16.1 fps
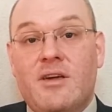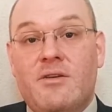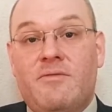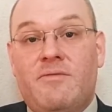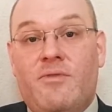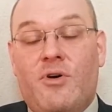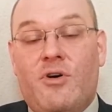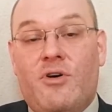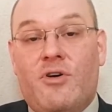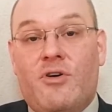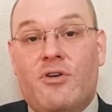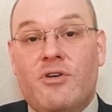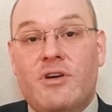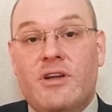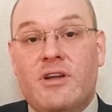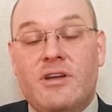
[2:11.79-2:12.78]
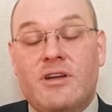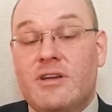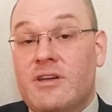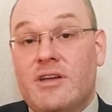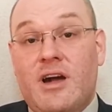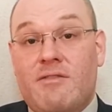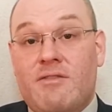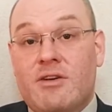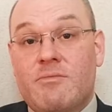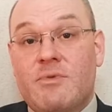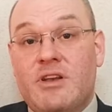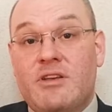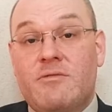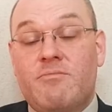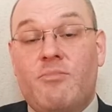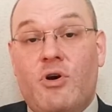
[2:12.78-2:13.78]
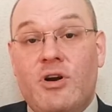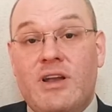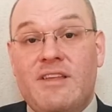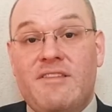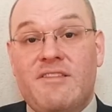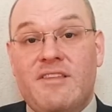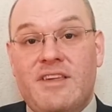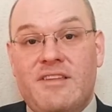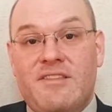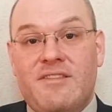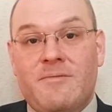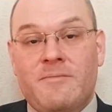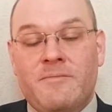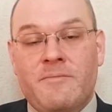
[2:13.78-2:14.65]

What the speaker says: for government policies.